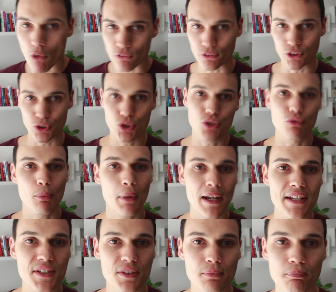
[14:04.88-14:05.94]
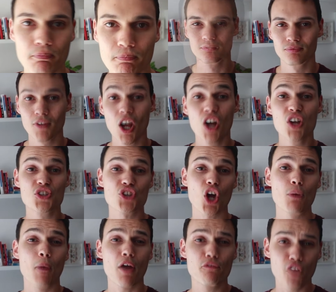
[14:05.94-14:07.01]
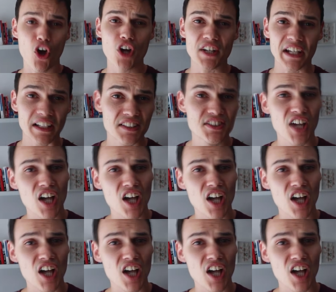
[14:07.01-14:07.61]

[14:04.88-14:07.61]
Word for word: often you should replace them. So my verdict,